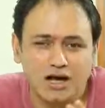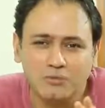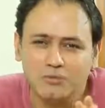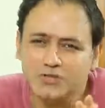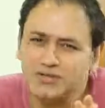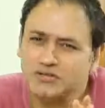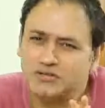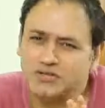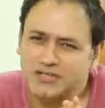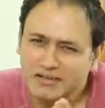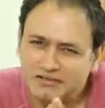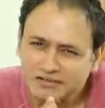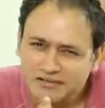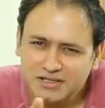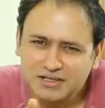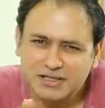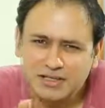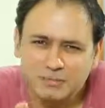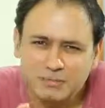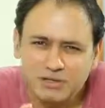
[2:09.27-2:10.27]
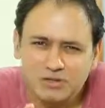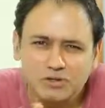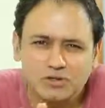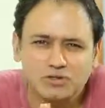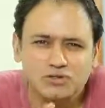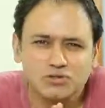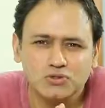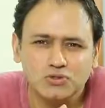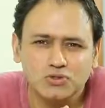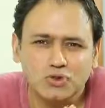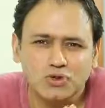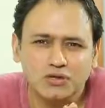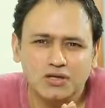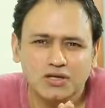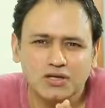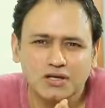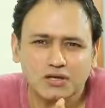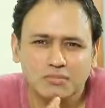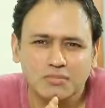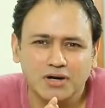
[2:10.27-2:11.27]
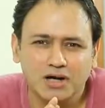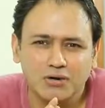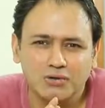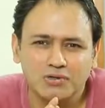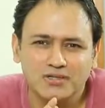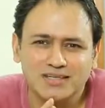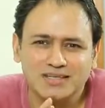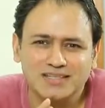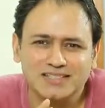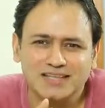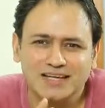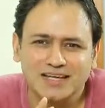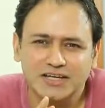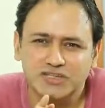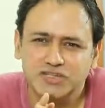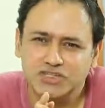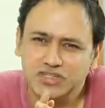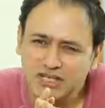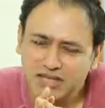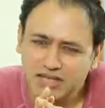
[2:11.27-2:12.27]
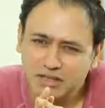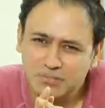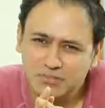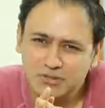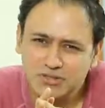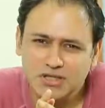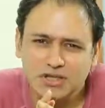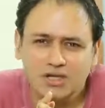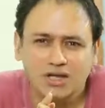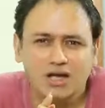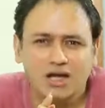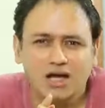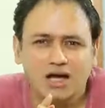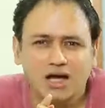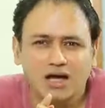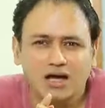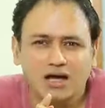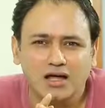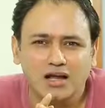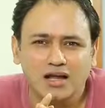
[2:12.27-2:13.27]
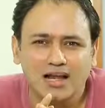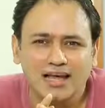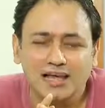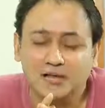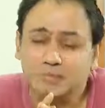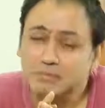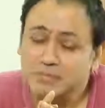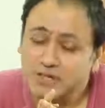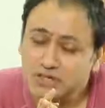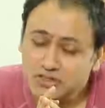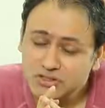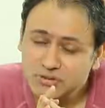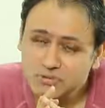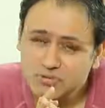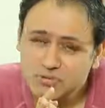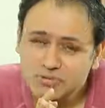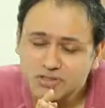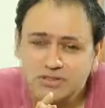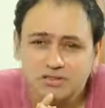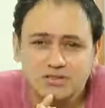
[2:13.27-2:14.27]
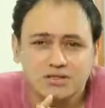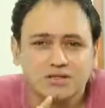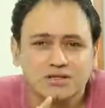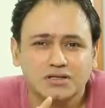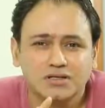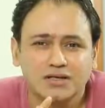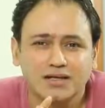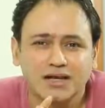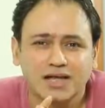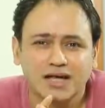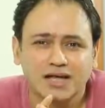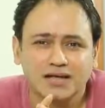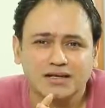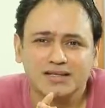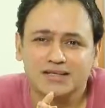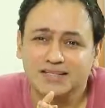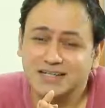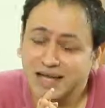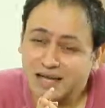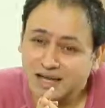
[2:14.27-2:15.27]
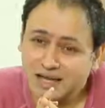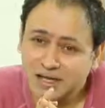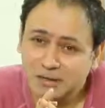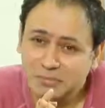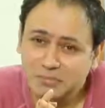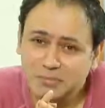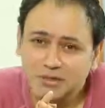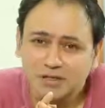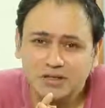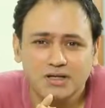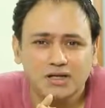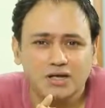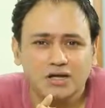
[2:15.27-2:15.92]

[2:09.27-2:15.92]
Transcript: We should definitely be also talking about things like shapes, like measurement, like time,